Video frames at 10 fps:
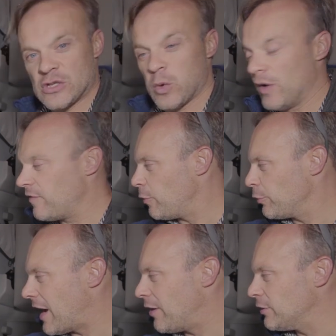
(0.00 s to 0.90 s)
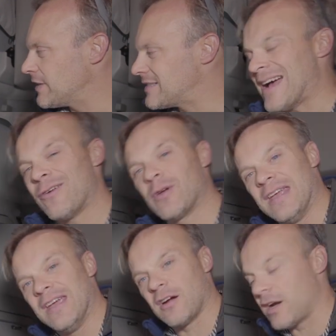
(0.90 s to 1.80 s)
12 volt outlet down
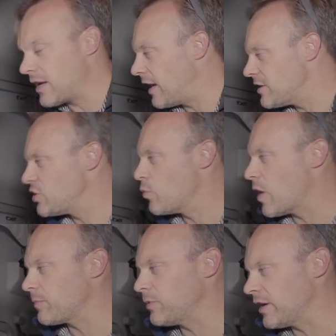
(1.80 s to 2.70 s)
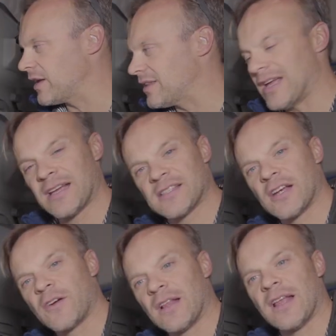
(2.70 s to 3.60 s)
here in case you want to plug in like a
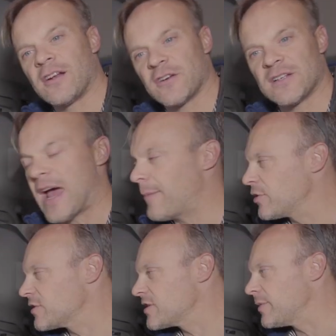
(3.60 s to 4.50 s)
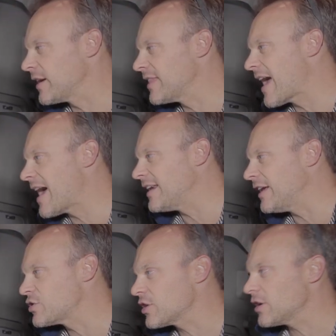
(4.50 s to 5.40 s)
cigarette lighter adapter or something of that
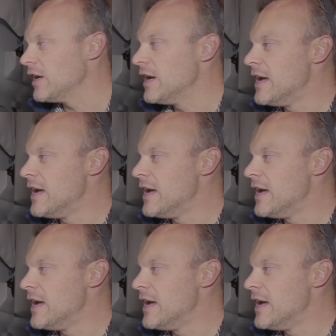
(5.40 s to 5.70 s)
nature.